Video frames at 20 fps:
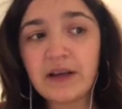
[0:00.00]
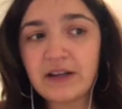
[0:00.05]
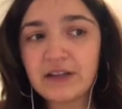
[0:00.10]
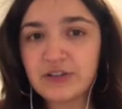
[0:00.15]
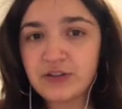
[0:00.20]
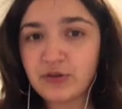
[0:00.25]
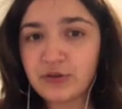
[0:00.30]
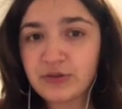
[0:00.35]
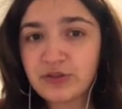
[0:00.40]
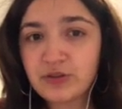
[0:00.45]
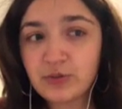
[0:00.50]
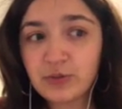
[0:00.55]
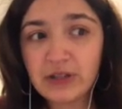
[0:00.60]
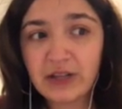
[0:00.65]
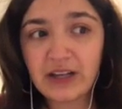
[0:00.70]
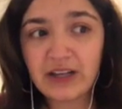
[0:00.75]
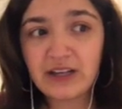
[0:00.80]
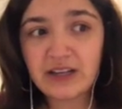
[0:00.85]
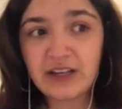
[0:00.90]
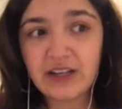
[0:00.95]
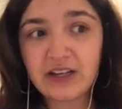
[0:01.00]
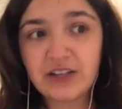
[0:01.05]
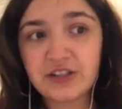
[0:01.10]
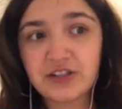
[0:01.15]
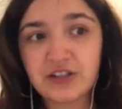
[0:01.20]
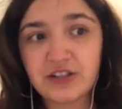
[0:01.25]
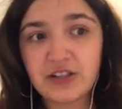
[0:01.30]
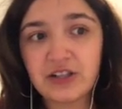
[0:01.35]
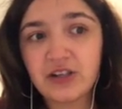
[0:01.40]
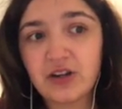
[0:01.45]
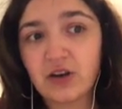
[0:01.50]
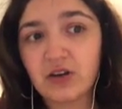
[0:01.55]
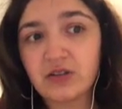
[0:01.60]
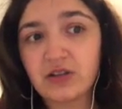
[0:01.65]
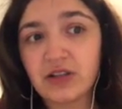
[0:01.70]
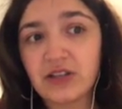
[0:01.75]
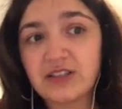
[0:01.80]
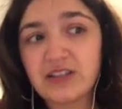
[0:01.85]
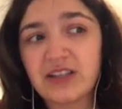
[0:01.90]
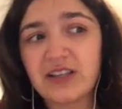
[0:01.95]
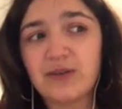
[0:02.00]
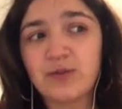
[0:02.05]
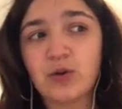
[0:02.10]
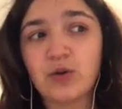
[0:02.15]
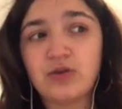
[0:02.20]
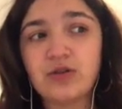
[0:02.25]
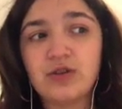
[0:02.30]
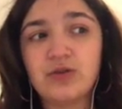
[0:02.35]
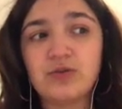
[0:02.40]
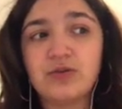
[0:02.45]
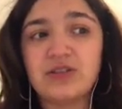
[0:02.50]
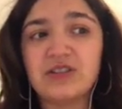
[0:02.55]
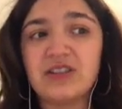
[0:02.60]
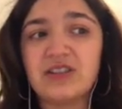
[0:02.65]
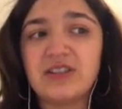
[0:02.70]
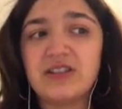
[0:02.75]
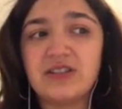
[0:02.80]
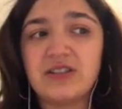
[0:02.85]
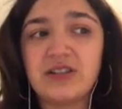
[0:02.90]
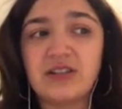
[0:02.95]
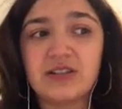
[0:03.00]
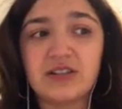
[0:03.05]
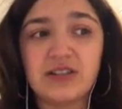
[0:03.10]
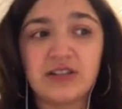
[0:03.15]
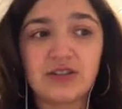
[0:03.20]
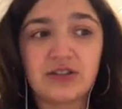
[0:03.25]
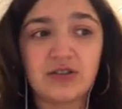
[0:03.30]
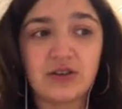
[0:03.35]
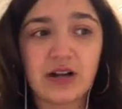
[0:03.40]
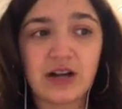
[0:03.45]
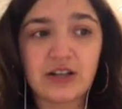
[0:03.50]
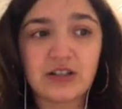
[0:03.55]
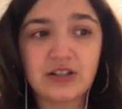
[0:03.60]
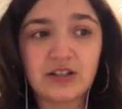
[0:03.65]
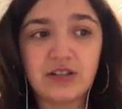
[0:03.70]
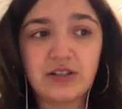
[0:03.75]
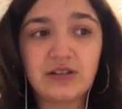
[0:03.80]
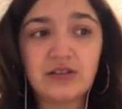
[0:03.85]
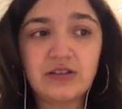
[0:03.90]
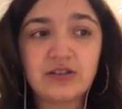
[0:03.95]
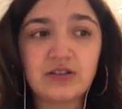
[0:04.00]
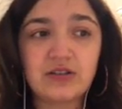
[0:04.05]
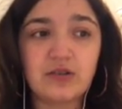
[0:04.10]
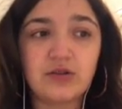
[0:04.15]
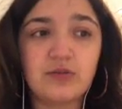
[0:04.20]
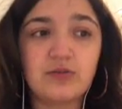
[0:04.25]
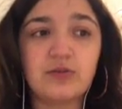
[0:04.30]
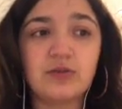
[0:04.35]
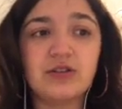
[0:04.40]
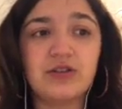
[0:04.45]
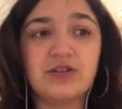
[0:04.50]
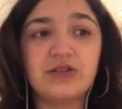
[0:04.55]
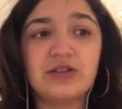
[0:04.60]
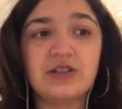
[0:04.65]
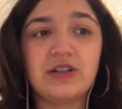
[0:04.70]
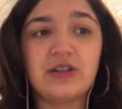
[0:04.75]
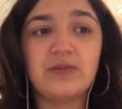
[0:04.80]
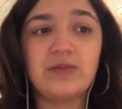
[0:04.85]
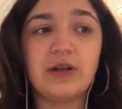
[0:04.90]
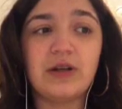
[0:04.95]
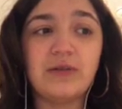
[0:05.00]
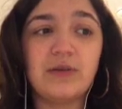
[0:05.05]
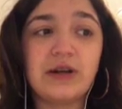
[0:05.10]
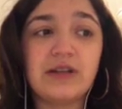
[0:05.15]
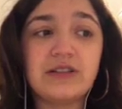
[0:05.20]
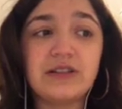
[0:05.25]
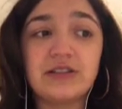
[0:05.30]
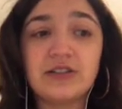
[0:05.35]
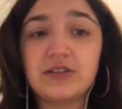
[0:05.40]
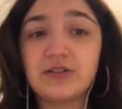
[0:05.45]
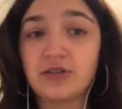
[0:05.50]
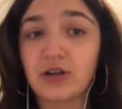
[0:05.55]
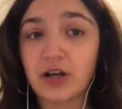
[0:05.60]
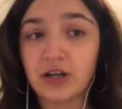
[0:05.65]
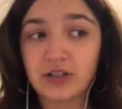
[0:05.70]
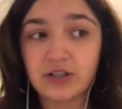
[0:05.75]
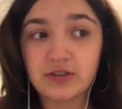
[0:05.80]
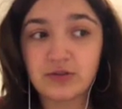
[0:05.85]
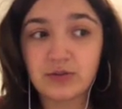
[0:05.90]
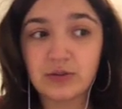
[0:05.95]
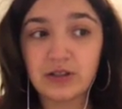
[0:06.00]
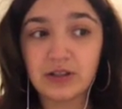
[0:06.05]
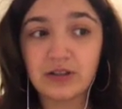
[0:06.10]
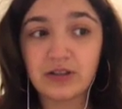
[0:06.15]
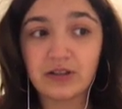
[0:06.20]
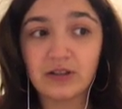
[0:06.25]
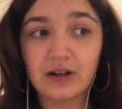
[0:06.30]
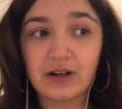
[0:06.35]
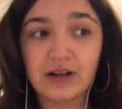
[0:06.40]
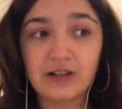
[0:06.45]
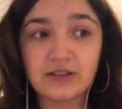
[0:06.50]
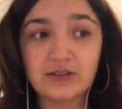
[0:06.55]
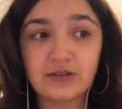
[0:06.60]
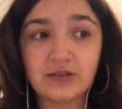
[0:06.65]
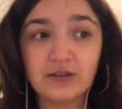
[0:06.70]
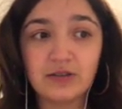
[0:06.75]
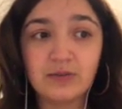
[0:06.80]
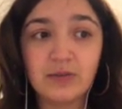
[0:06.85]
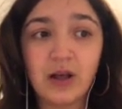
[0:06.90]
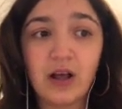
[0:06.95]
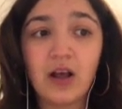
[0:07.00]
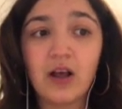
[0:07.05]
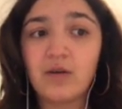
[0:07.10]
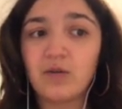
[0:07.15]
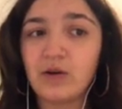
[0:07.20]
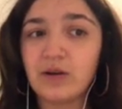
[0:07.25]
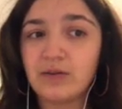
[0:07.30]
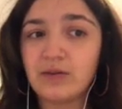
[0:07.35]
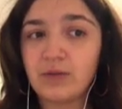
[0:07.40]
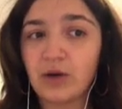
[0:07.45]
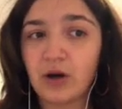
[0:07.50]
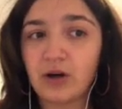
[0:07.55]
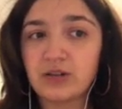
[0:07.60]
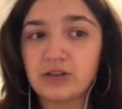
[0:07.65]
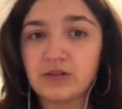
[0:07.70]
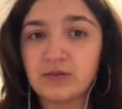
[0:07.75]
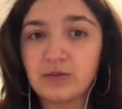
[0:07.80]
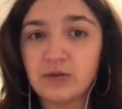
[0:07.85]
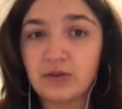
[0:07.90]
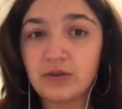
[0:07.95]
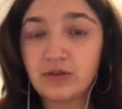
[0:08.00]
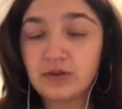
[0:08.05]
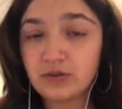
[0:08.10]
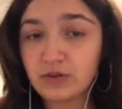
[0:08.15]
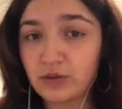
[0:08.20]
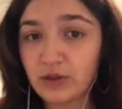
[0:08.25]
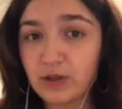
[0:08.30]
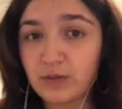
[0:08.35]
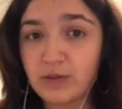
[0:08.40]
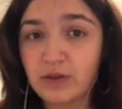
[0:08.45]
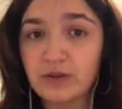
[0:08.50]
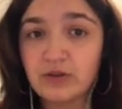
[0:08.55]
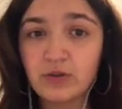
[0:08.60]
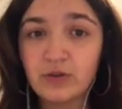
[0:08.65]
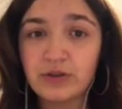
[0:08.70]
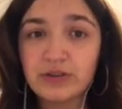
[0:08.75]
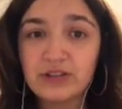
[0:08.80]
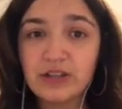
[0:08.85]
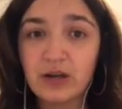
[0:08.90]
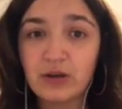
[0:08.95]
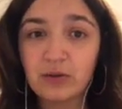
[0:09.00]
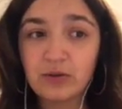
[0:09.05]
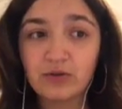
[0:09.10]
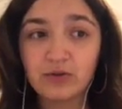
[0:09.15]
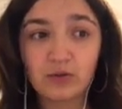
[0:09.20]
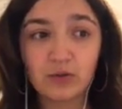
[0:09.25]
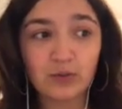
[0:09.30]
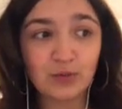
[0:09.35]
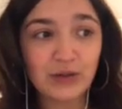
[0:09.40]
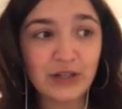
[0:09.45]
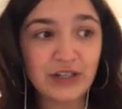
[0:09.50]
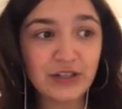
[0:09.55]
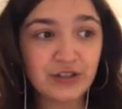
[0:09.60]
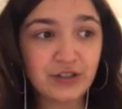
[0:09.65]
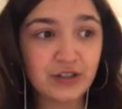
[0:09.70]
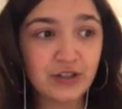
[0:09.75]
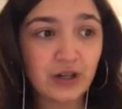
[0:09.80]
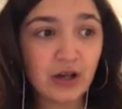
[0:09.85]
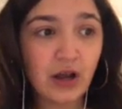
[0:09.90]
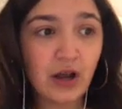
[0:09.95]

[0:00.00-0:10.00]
Students with ADHD are less able to resist distraction, so reducing and minimizing distractions within the classroom when possible, so keeping toys out of reach.